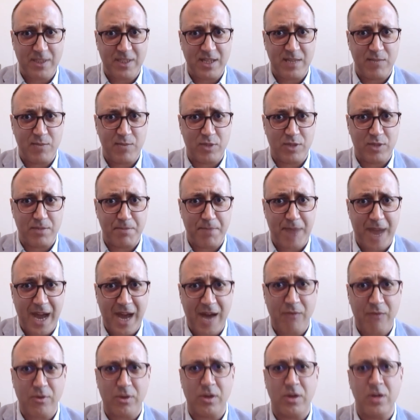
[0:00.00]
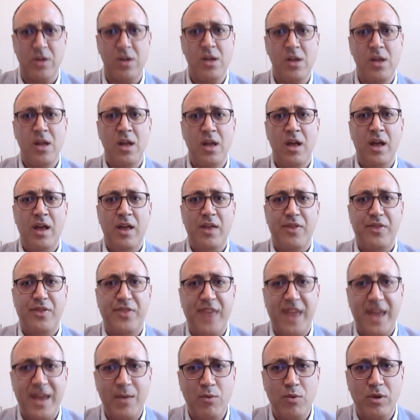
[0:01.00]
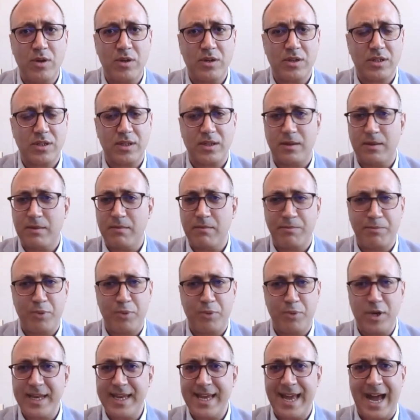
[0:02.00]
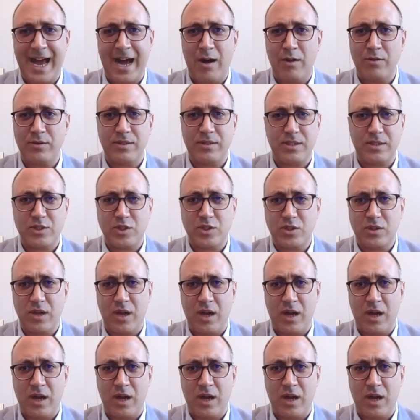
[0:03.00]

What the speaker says: was in power, they were putting out